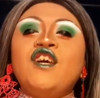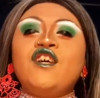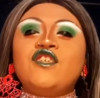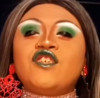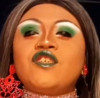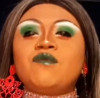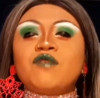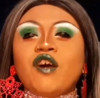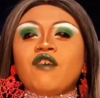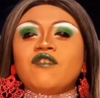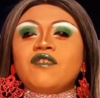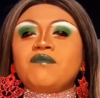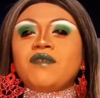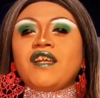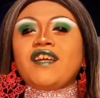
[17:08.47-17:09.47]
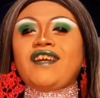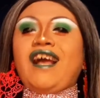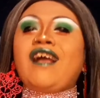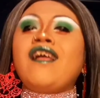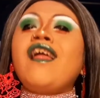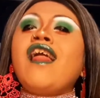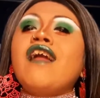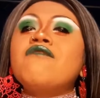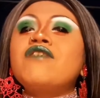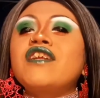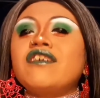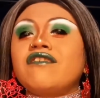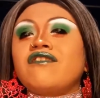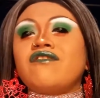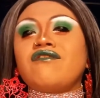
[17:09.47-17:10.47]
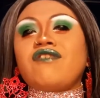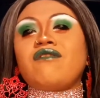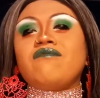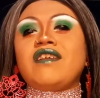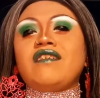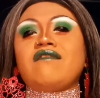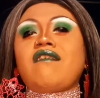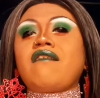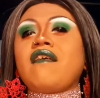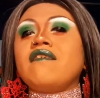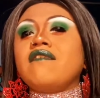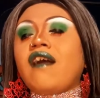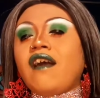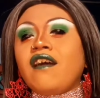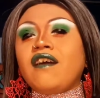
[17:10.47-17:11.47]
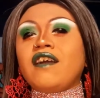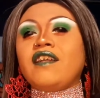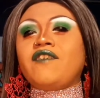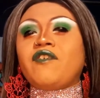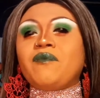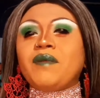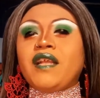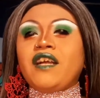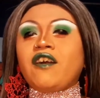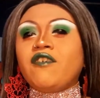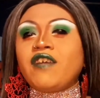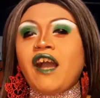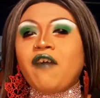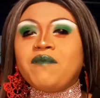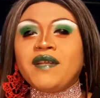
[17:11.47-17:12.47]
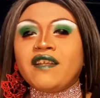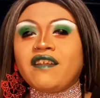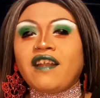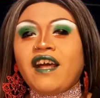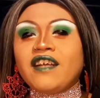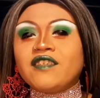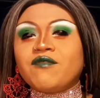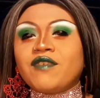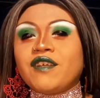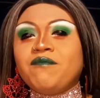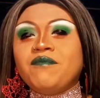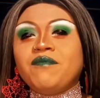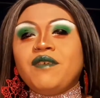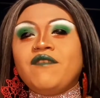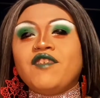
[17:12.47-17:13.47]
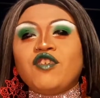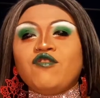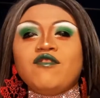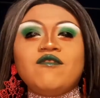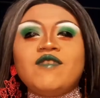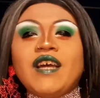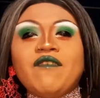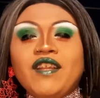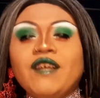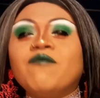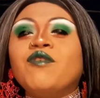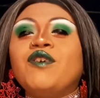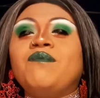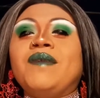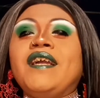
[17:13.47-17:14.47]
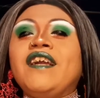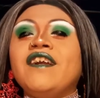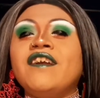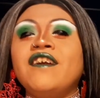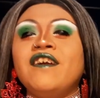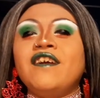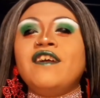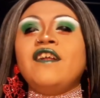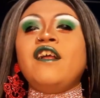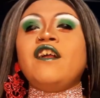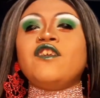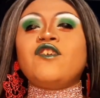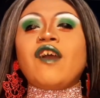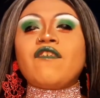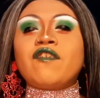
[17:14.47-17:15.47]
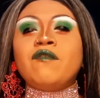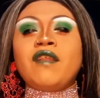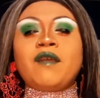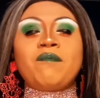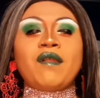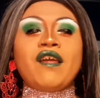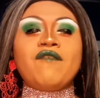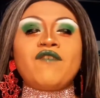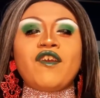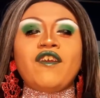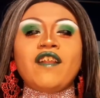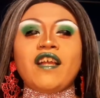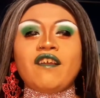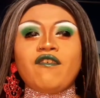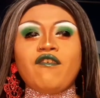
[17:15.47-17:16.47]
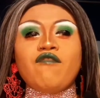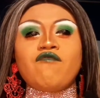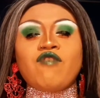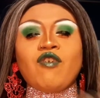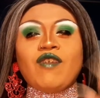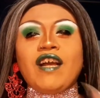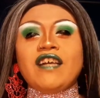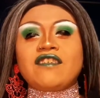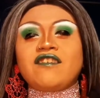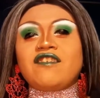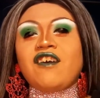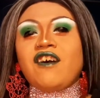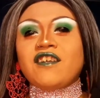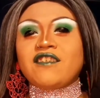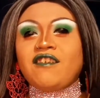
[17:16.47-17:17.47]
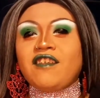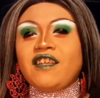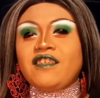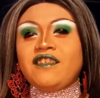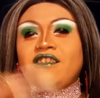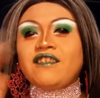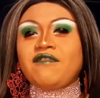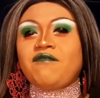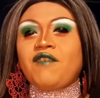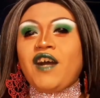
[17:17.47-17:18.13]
just always be like, I would cut their throat, and never be like, oh, yeah, I'll be in an alliance with them, even though you definitely would be. You have to, like, play it very, like, Rolasco Talks on, like, season